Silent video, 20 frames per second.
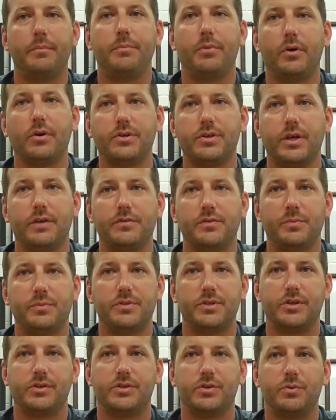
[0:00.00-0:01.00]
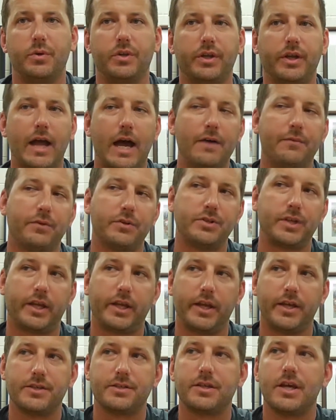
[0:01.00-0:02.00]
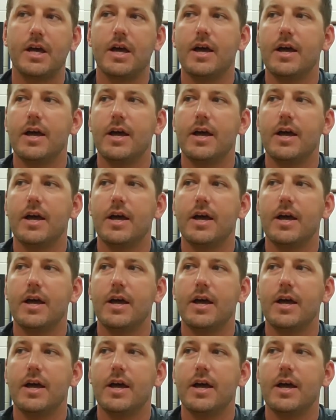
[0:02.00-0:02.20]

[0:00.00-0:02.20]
put ourselves in position to win the conference, I guess